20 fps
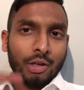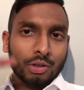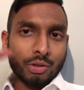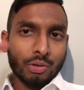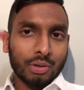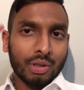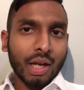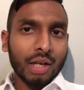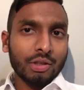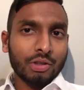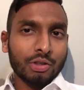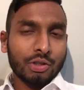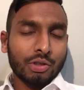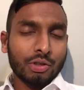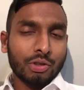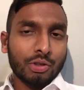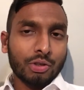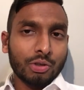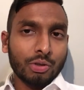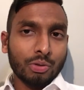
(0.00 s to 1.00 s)
To get
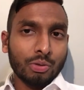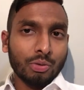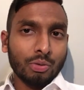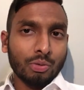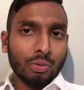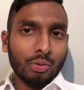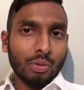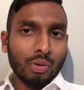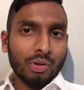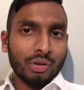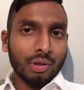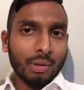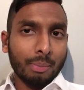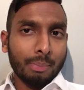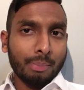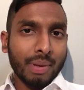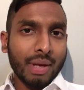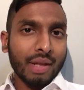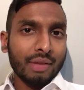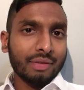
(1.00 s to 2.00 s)
to the
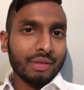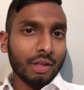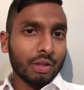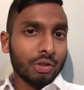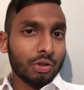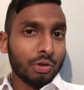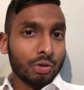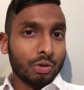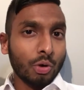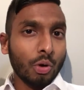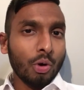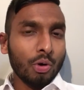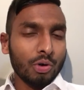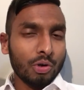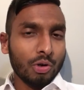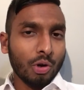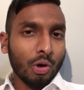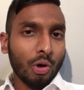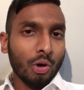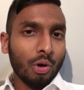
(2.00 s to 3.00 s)
bit that you
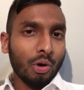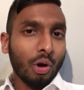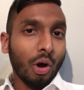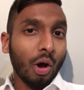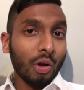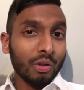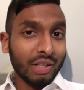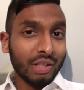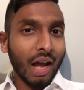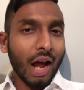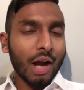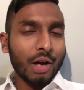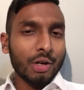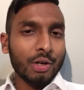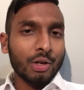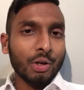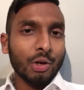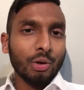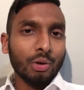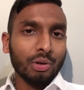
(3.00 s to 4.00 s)
don't know or the
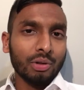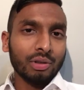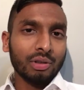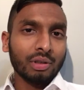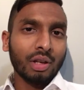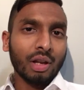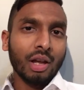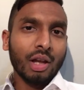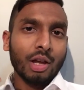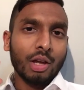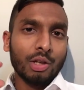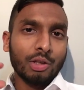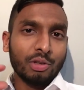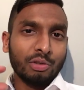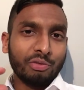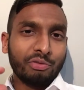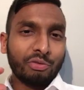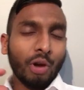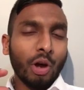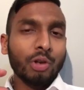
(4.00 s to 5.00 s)
unknown,
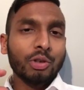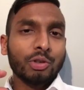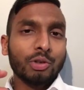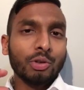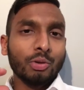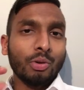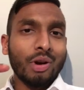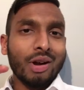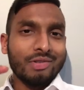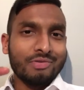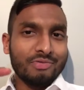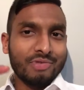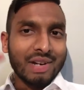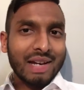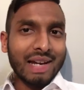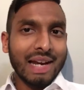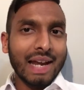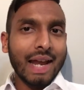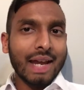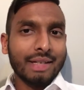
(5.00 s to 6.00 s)
you've got to
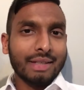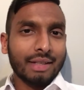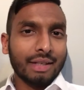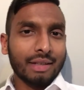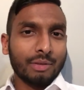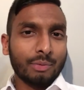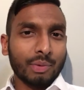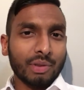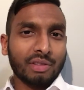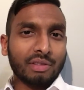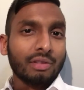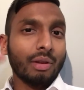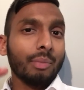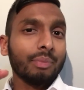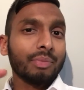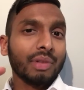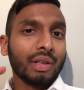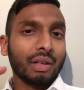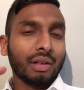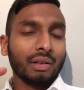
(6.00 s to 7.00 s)
relate it with
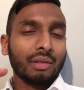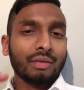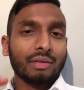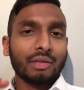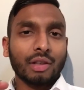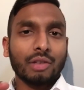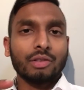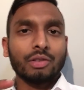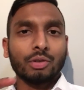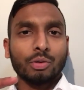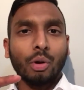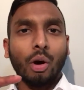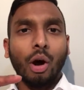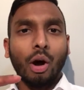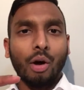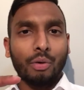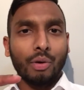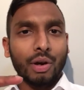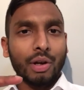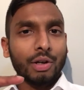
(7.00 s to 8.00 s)
something that you
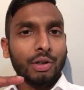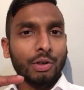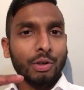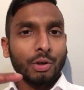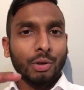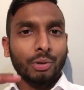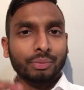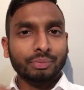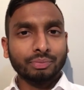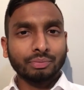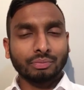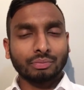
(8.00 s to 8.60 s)
already know.